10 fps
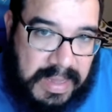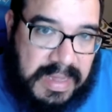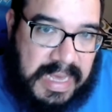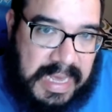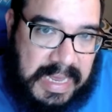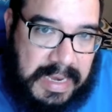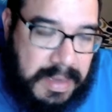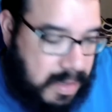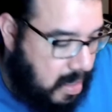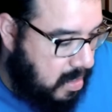Kid,
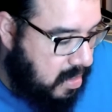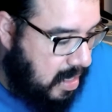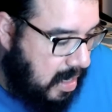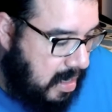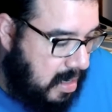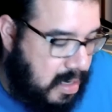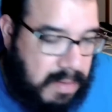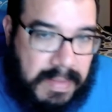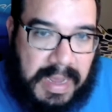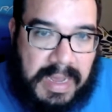second in
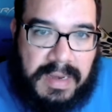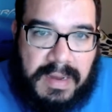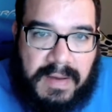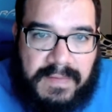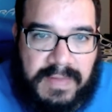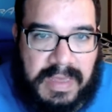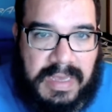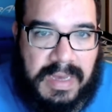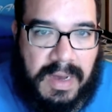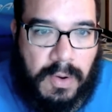command of
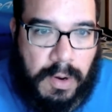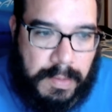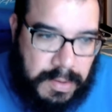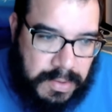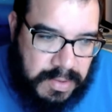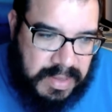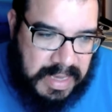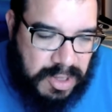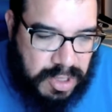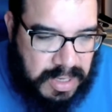the Orbital
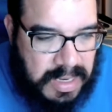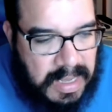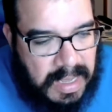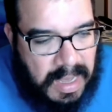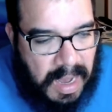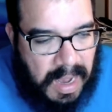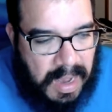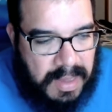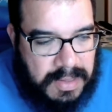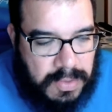Station,
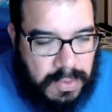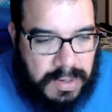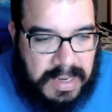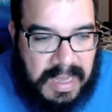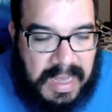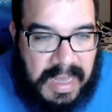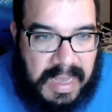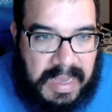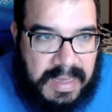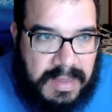S.W.O.R.D,
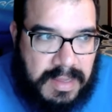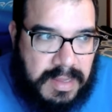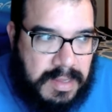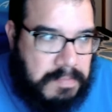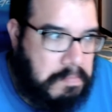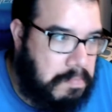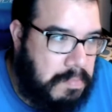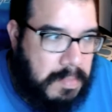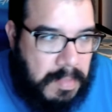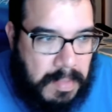is
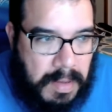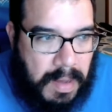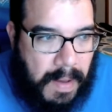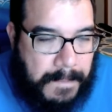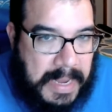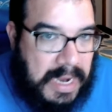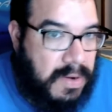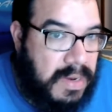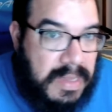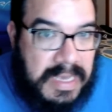
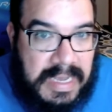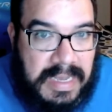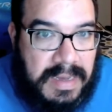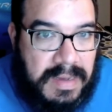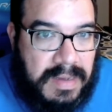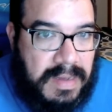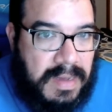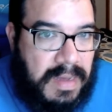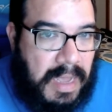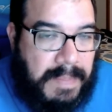apparently
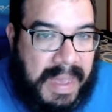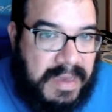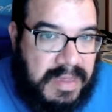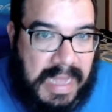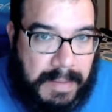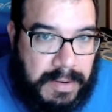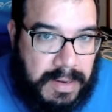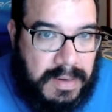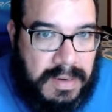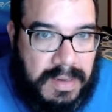a backstabber.
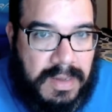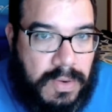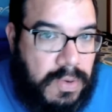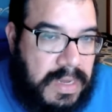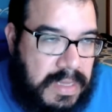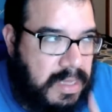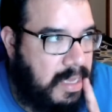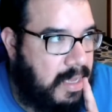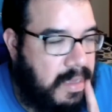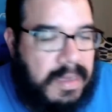Or is
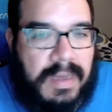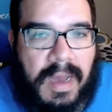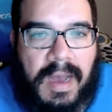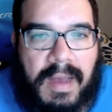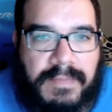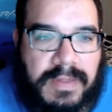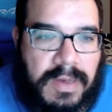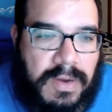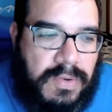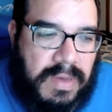he?
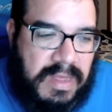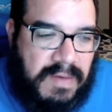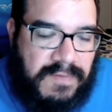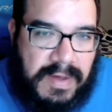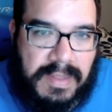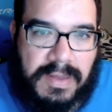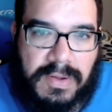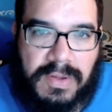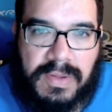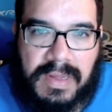So it's a fun little